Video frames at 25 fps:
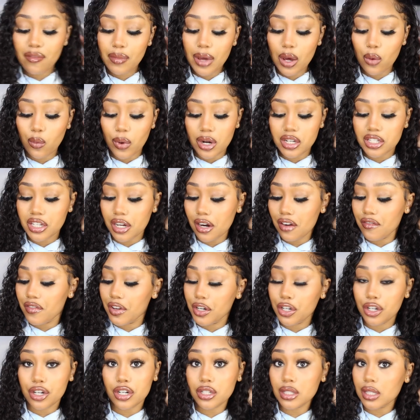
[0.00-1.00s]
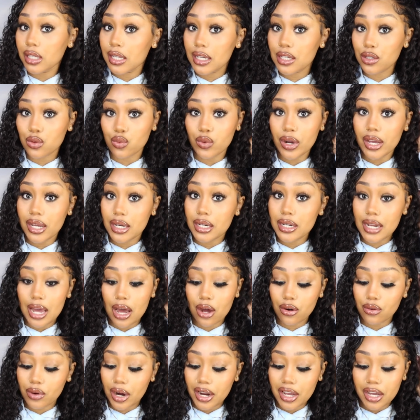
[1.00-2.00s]
have my worst hair vendors list written
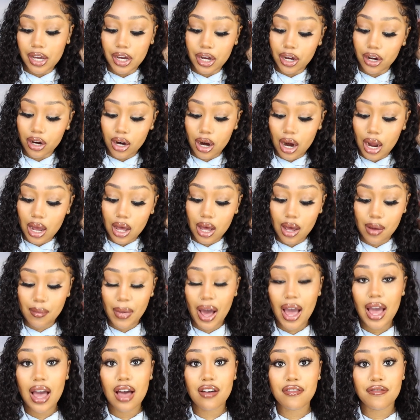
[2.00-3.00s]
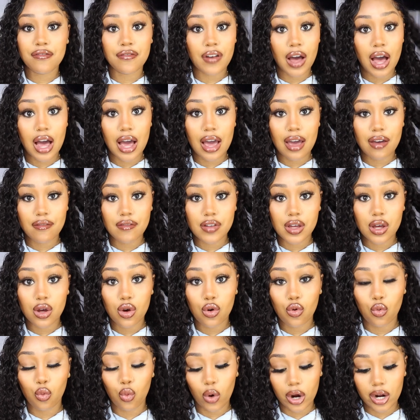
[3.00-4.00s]
down right here. I have five
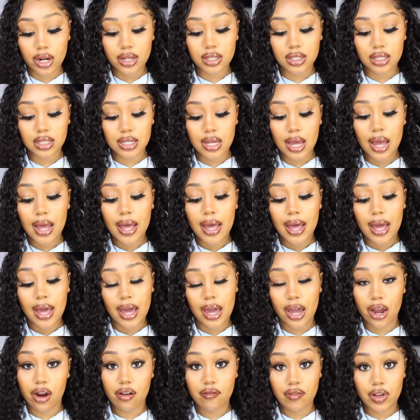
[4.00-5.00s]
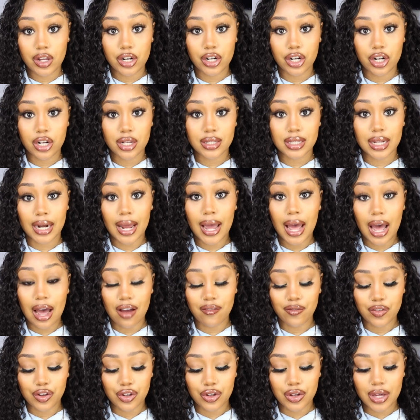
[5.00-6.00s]
worst hair vendors that I
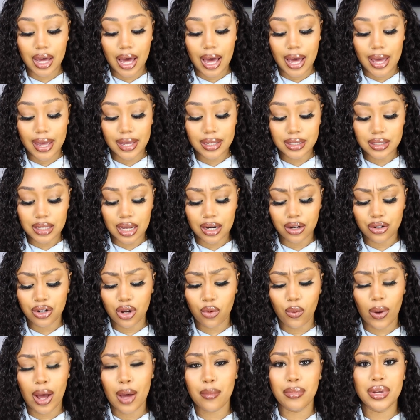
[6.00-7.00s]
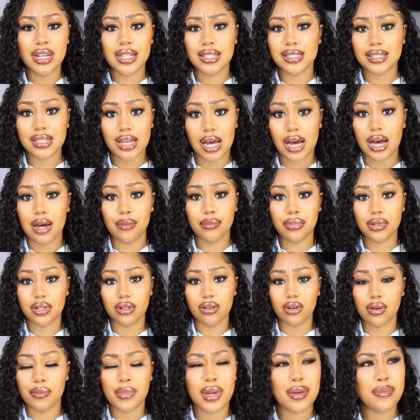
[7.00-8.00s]
have for you guys. I don't know why I put top,
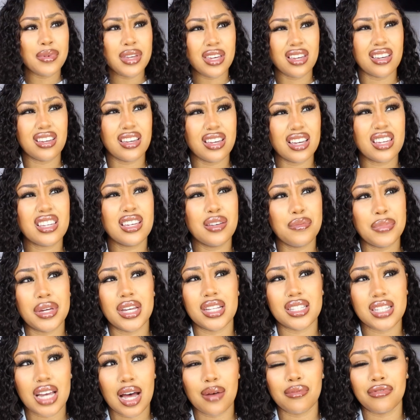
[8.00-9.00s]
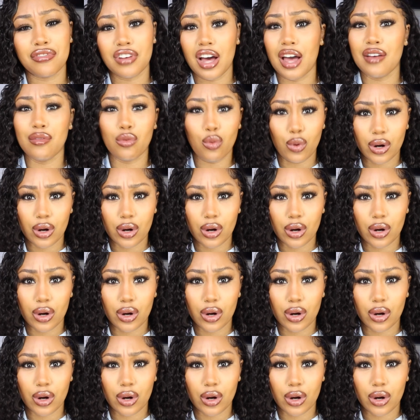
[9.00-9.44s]
or maybe it could be a top five